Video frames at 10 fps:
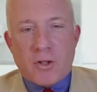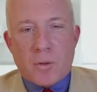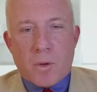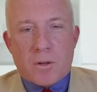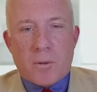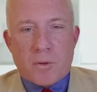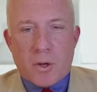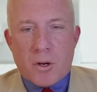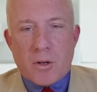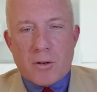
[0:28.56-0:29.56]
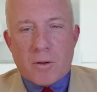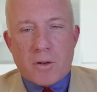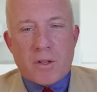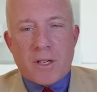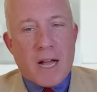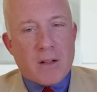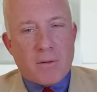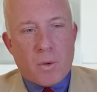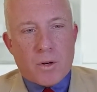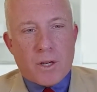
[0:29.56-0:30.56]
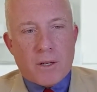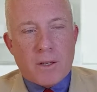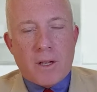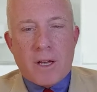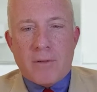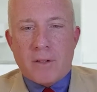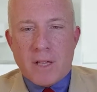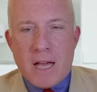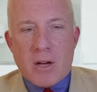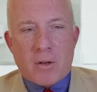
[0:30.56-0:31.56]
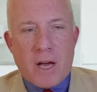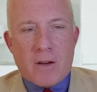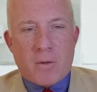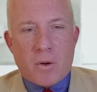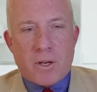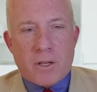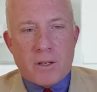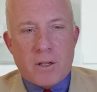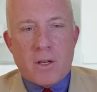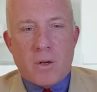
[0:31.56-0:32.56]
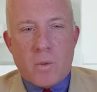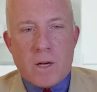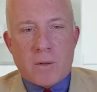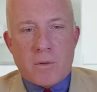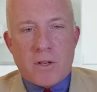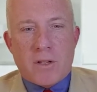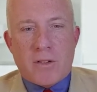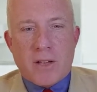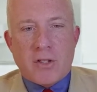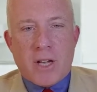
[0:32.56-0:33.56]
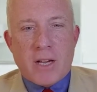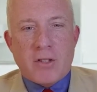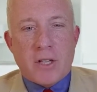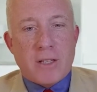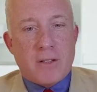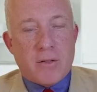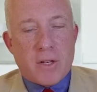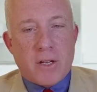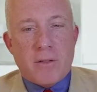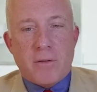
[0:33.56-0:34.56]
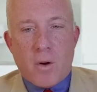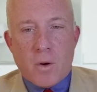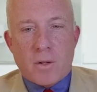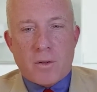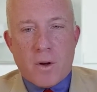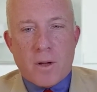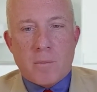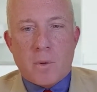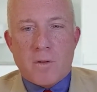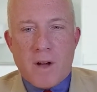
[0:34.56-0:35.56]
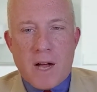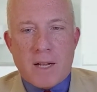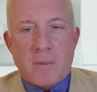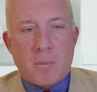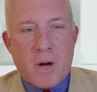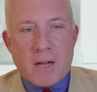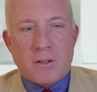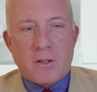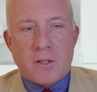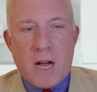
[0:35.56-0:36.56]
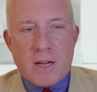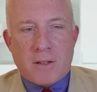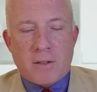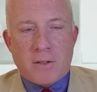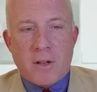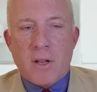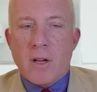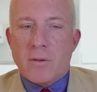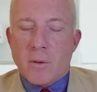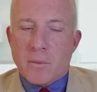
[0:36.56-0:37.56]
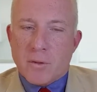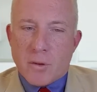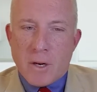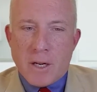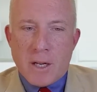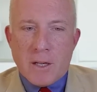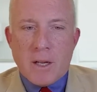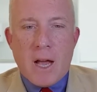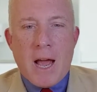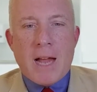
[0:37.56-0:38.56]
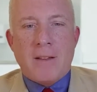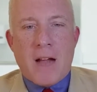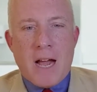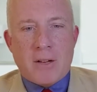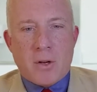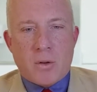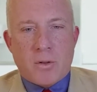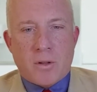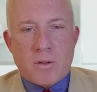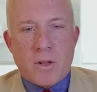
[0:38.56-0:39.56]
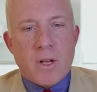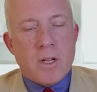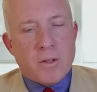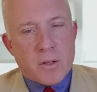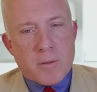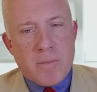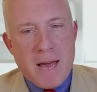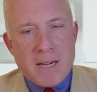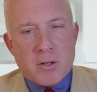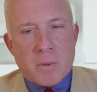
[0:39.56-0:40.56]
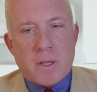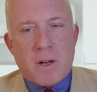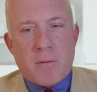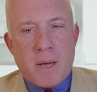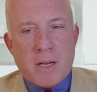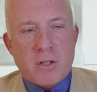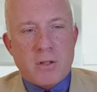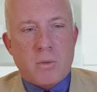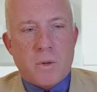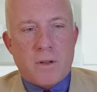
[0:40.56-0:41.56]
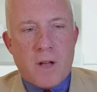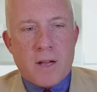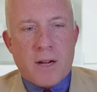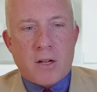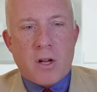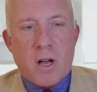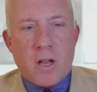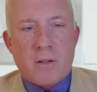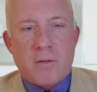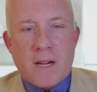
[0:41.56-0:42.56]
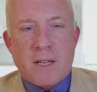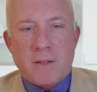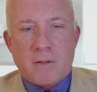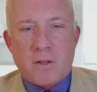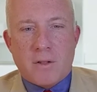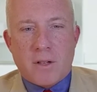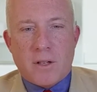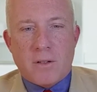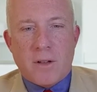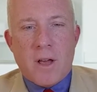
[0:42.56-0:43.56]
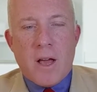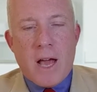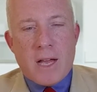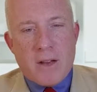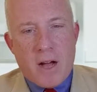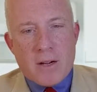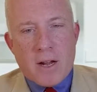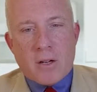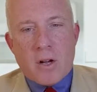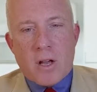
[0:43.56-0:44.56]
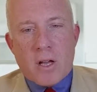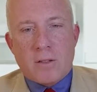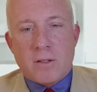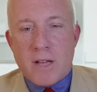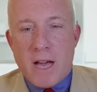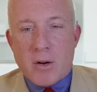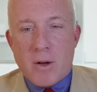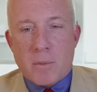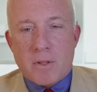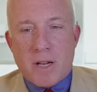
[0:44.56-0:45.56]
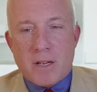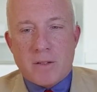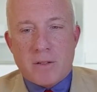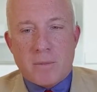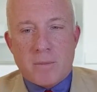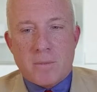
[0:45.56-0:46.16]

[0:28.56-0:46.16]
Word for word: Shubrook from Touro University, California, in Vallejo, California. Welcome to this educational activity focused on providing practical guidance from screening and diagnosis to the management of patients with non-alcoholic fatty liver disease and non-alcoholic steatohepatitis.